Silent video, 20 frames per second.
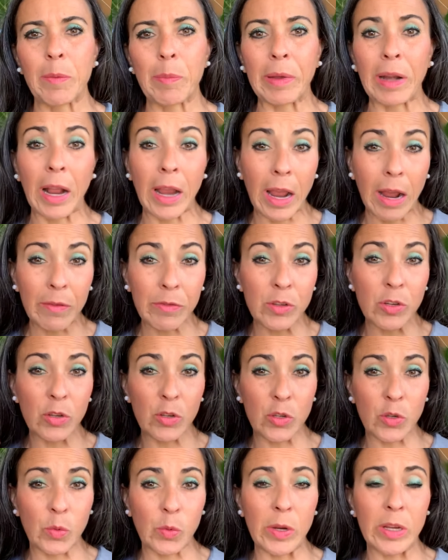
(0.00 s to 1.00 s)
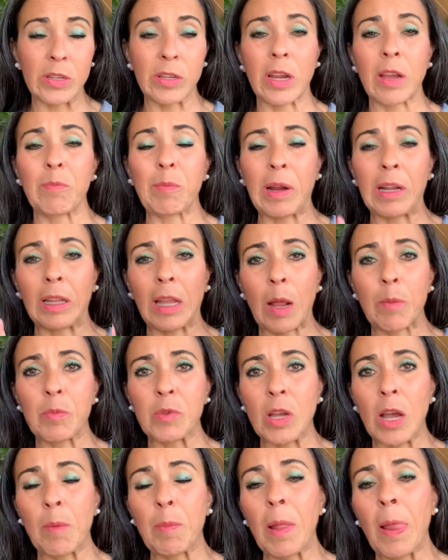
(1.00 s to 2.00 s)
But I have 2 screens. I have my
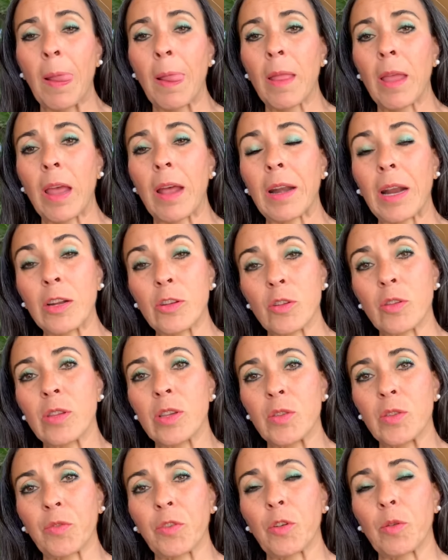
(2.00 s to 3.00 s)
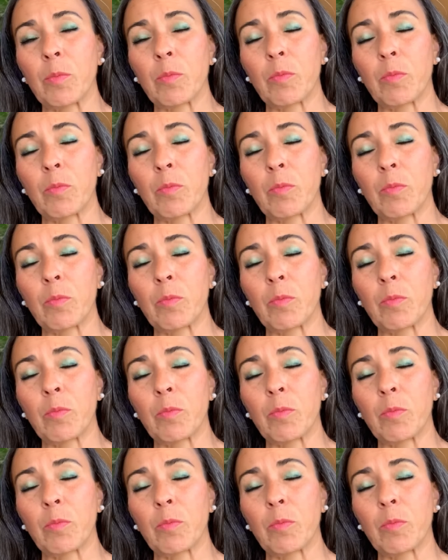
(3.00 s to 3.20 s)
laptop, and I do this for